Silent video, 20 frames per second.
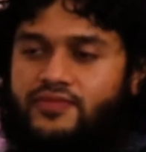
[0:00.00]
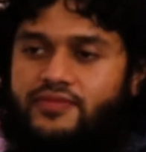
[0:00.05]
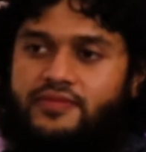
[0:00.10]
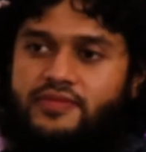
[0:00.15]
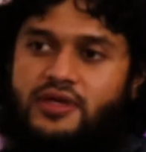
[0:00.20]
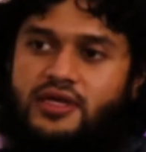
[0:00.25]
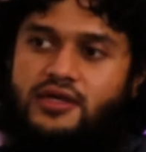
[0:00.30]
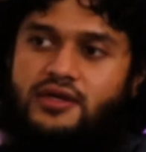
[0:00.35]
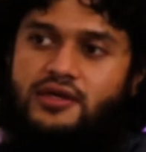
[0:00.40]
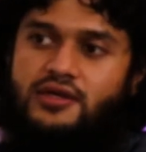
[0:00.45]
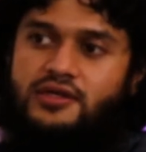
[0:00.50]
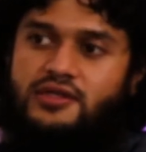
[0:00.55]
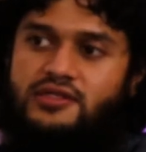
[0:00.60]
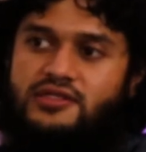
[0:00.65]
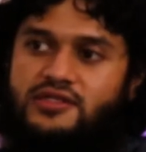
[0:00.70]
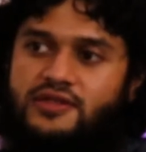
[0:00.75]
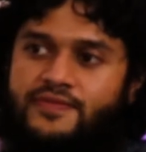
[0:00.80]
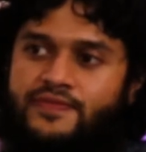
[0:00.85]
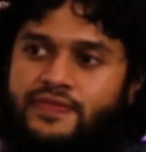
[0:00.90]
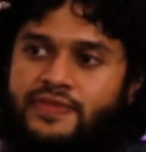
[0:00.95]

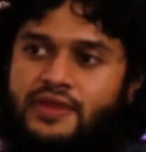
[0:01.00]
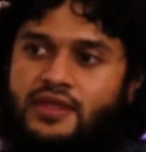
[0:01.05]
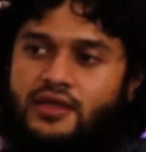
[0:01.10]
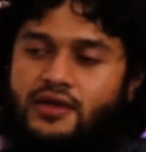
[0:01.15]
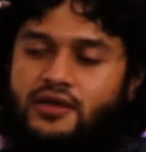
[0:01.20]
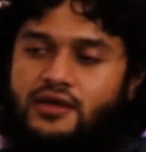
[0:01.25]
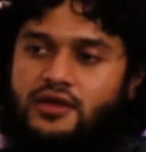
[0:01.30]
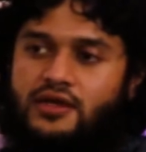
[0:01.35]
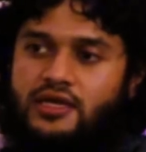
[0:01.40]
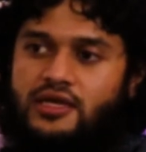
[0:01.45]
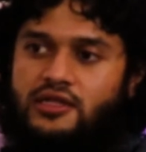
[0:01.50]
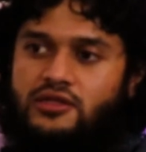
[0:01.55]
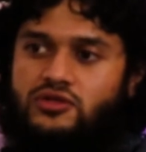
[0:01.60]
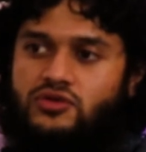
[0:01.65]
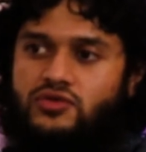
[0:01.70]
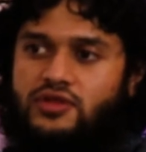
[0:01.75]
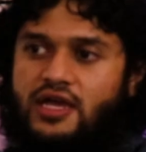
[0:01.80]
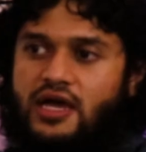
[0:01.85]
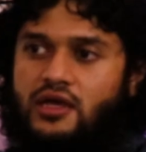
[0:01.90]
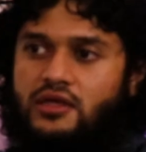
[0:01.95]
because in
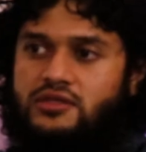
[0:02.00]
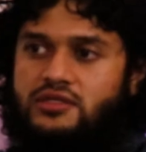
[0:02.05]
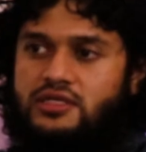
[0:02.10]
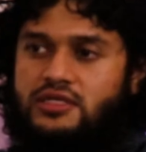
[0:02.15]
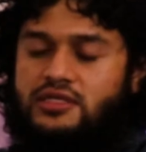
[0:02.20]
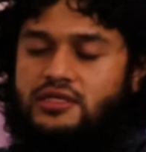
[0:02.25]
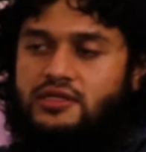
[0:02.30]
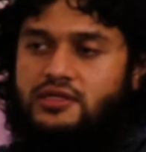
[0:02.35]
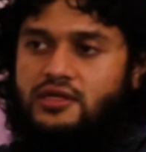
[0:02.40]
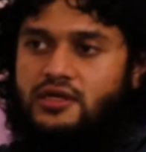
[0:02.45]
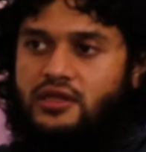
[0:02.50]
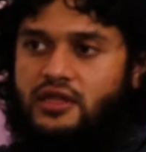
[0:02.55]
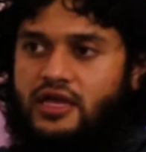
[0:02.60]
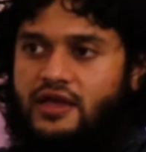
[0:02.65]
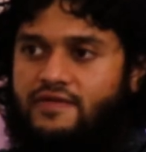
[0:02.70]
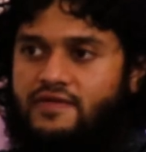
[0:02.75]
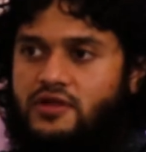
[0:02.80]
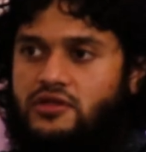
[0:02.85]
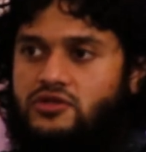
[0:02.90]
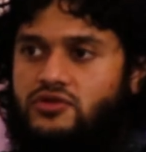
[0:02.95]

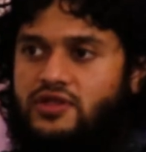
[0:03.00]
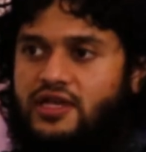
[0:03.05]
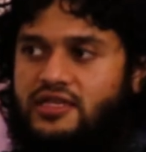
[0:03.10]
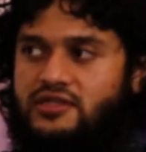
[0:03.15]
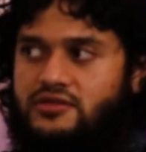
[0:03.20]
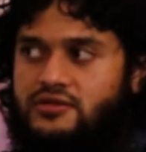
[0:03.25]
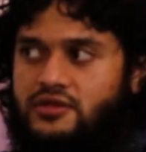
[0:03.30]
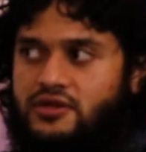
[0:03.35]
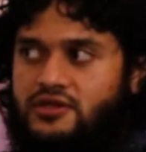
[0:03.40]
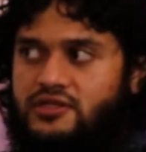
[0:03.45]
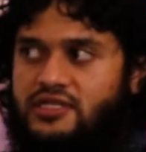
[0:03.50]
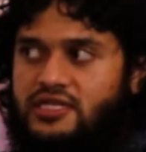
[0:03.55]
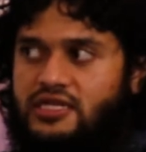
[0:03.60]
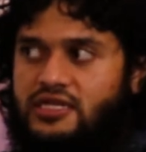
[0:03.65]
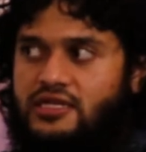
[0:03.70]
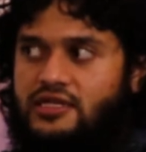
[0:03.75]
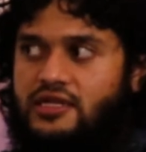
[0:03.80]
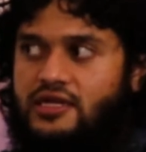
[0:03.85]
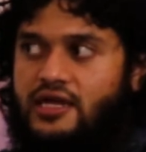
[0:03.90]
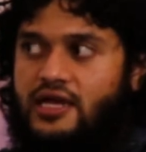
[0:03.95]
2011,
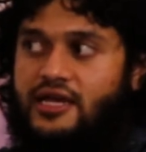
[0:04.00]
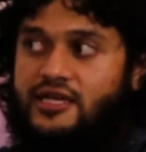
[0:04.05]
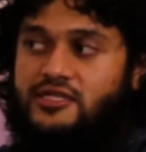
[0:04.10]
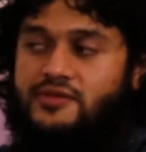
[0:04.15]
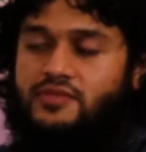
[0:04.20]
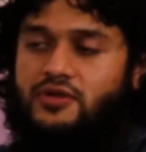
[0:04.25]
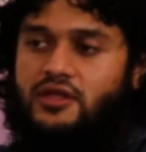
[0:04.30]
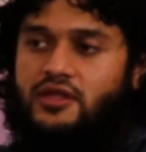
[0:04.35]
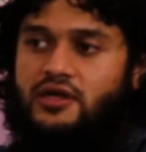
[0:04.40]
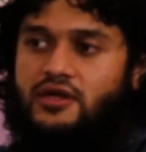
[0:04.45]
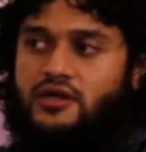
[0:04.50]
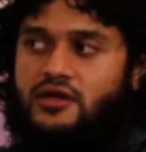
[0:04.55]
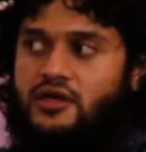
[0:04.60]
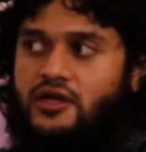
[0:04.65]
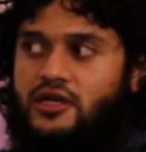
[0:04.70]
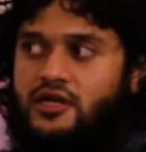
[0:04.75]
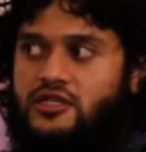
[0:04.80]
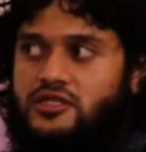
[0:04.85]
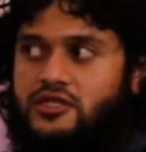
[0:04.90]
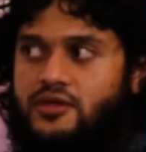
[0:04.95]
2013, Hezbollah
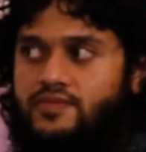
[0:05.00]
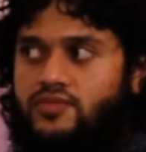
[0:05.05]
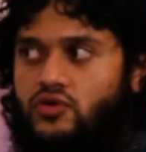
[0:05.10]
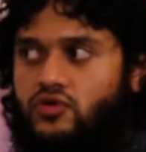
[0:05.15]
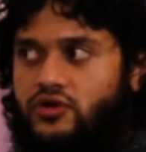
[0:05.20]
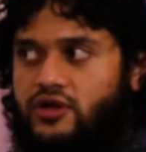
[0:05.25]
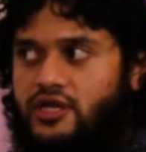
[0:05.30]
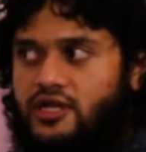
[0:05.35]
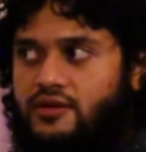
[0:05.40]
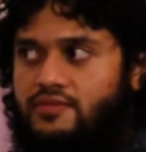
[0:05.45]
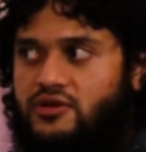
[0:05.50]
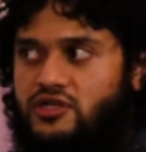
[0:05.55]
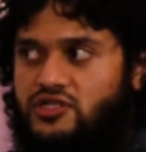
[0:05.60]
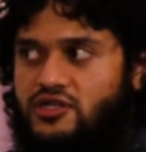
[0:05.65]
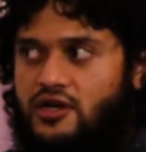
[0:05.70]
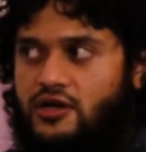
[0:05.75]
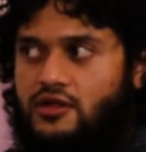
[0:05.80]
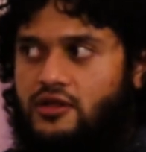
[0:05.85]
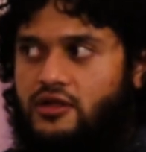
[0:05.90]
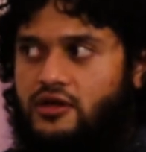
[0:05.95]
supported
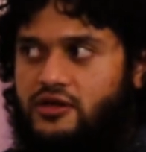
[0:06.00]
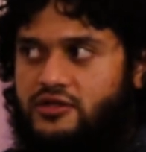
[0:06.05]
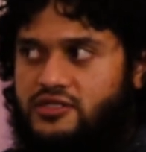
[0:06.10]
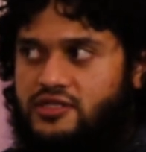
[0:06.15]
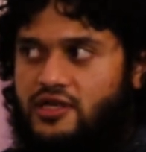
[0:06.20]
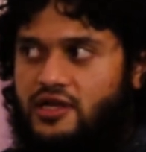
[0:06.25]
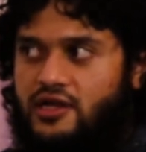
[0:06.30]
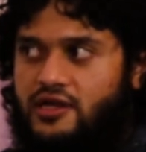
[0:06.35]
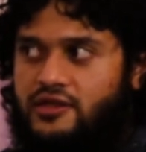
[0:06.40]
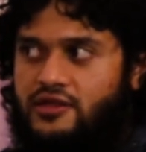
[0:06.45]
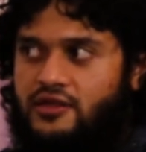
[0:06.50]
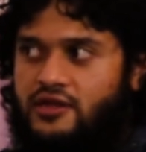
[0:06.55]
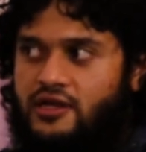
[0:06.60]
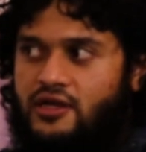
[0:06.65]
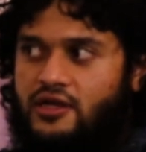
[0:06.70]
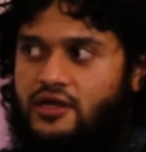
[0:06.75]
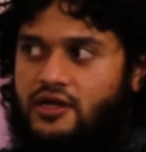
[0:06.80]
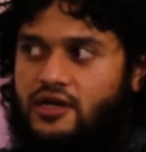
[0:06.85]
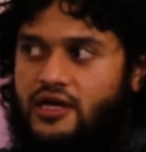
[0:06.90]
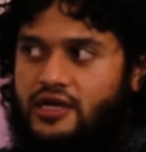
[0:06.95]
Bashar al-Assad
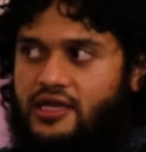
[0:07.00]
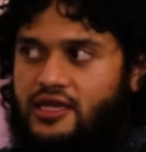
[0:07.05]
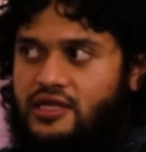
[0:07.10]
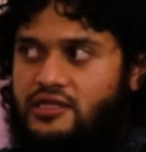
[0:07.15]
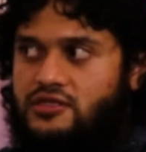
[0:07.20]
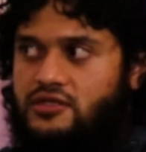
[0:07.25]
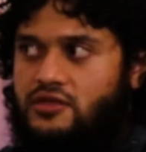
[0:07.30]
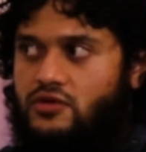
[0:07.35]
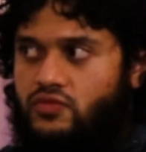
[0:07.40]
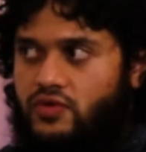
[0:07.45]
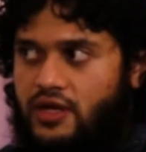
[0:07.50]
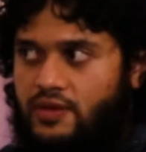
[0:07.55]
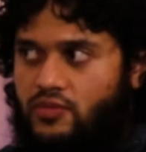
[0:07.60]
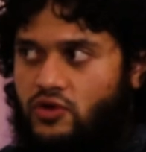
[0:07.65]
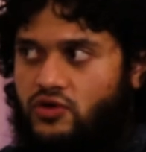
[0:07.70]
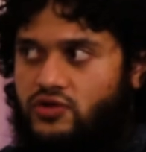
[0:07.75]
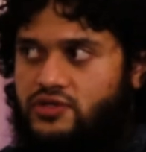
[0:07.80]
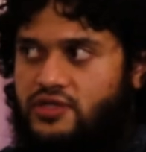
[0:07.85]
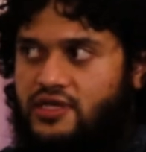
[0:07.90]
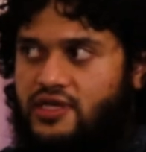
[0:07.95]
against the
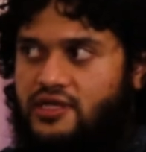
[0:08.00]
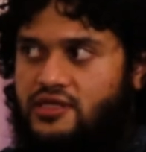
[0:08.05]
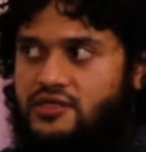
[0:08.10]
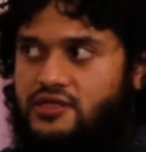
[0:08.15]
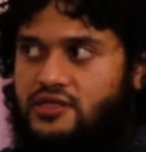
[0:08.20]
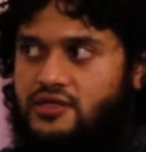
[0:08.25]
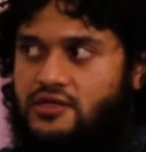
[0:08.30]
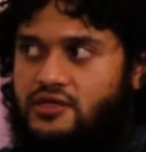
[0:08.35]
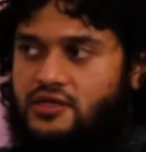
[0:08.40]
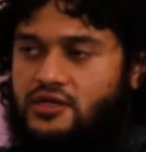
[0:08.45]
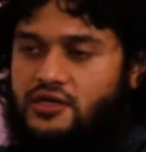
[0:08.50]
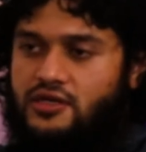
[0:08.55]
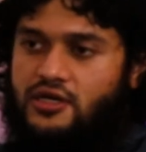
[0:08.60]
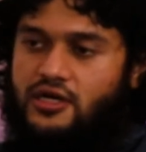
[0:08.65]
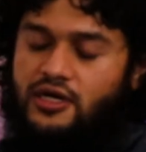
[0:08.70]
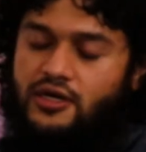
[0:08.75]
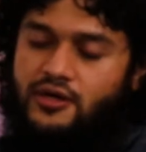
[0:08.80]
rebels, against the